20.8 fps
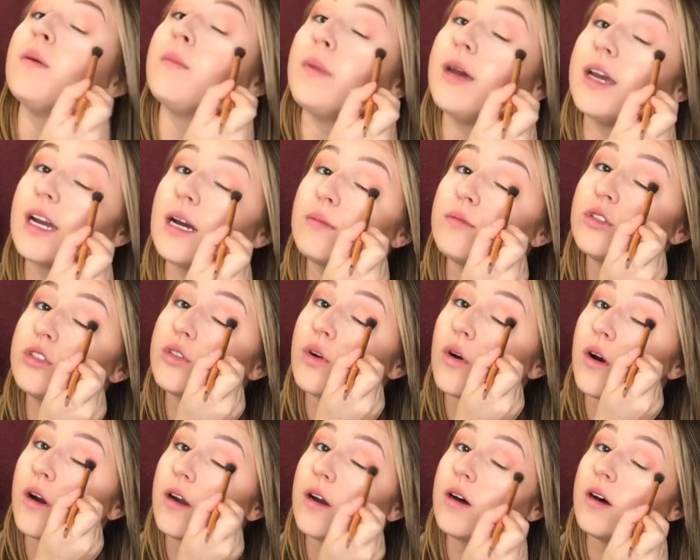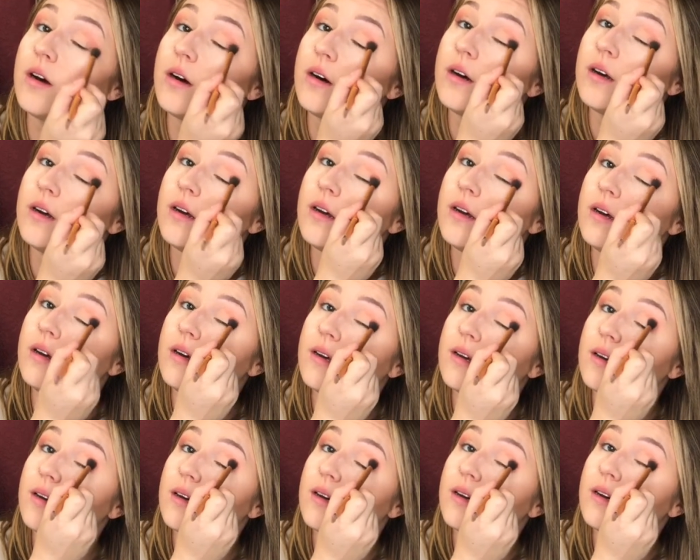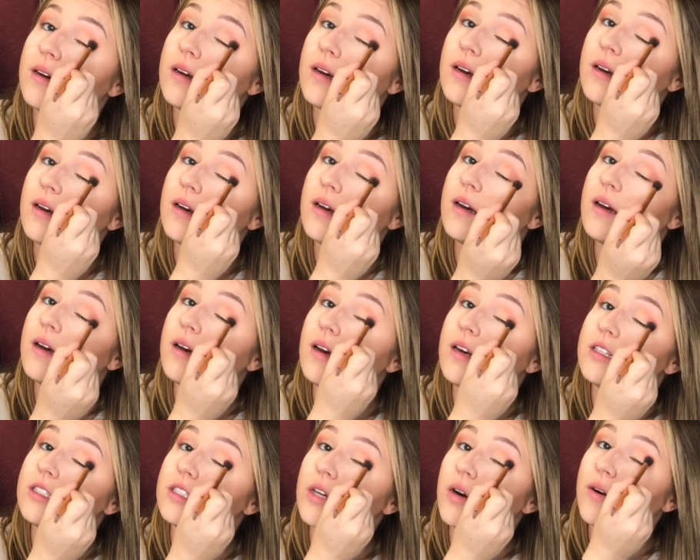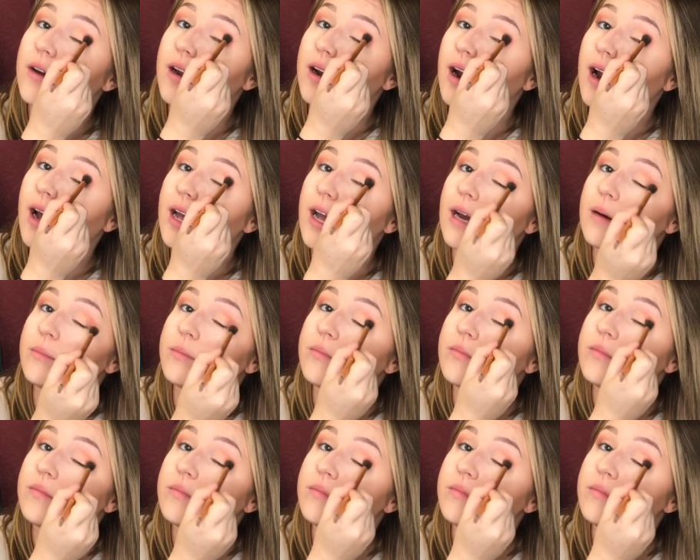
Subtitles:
makeup tutorial, and so here I am.